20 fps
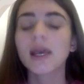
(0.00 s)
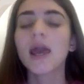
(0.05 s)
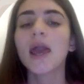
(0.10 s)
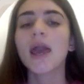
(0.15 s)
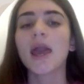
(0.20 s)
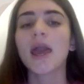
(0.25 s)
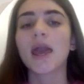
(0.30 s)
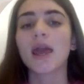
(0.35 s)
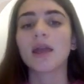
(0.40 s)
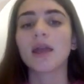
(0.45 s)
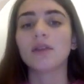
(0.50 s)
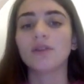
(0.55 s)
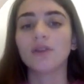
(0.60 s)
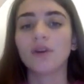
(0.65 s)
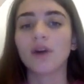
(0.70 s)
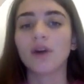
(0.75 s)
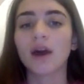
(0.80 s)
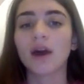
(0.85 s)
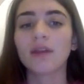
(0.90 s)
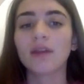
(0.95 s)
And
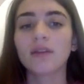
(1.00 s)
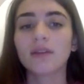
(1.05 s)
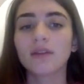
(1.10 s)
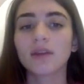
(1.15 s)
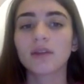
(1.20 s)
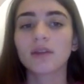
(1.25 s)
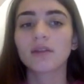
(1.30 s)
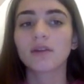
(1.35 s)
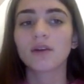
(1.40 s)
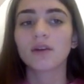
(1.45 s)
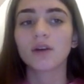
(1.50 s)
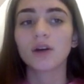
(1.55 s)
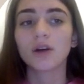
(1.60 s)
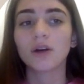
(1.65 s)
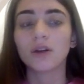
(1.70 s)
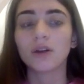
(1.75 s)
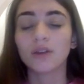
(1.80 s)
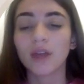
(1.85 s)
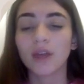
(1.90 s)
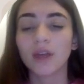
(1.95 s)
I think that
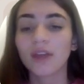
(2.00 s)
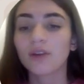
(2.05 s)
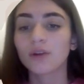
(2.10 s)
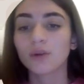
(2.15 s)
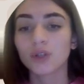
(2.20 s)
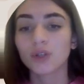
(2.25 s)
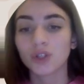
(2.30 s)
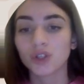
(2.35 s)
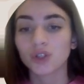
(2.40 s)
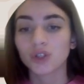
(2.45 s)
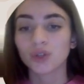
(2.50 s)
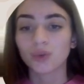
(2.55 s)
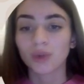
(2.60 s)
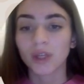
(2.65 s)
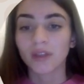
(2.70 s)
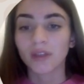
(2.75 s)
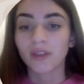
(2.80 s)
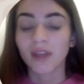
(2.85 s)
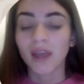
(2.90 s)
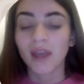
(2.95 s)
another issue
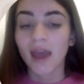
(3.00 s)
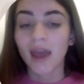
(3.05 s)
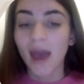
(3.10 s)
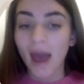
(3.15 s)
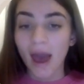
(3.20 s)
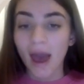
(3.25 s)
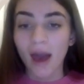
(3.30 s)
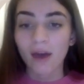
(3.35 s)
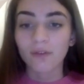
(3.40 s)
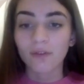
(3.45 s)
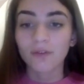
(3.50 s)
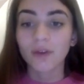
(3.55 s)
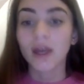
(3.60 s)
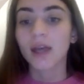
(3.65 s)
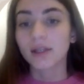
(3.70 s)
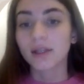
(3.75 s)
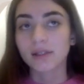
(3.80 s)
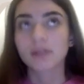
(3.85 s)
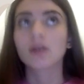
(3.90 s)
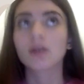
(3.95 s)
that they have,
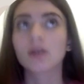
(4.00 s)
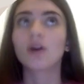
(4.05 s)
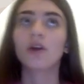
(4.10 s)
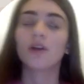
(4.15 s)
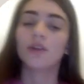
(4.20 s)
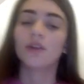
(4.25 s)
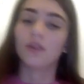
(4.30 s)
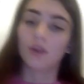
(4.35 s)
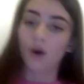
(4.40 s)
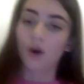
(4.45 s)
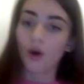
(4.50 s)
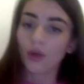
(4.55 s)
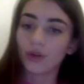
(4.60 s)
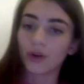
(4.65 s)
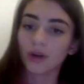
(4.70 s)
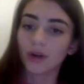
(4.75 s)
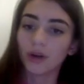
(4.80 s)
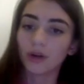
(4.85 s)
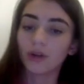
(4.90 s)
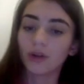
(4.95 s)
as
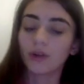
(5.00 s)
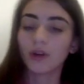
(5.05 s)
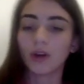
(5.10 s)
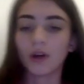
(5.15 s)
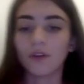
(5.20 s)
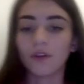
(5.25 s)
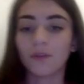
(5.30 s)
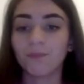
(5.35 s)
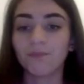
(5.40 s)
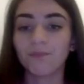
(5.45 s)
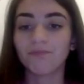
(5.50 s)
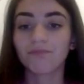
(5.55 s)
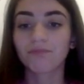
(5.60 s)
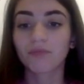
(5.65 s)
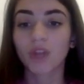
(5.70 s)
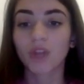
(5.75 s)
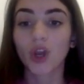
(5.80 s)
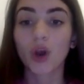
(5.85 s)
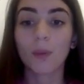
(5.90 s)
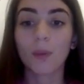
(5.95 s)
other
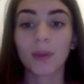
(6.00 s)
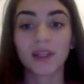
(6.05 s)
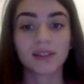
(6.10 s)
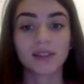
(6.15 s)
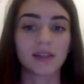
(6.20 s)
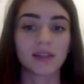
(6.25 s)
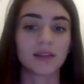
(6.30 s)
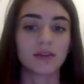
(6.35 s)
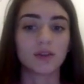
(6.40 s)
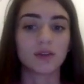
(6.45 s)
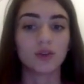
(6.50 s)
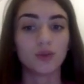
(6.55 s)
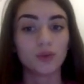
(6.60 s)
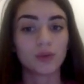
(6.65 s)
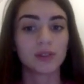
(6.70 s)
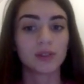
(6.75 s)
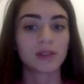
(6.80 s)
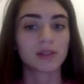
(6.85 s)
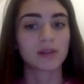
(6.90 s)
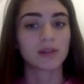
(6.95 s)
companies that
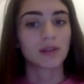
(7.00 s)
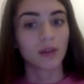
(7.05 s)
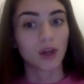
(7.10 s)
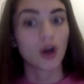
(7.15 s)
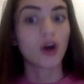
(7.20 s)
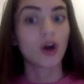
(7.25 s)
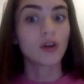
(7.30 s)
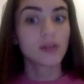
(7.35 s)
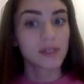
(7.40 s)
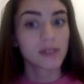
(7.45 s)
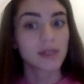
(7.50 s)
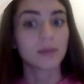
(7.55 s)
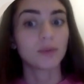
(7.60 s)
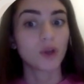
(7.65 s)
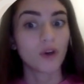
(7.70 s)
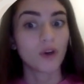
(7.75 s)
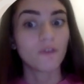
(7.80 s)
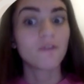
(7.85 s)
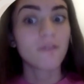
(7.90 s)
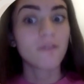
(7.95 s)
use the concept
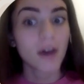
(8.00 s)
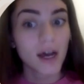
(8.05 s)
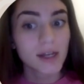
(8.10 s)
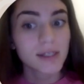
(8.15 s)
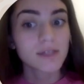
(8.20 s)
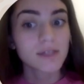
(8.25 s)
of fast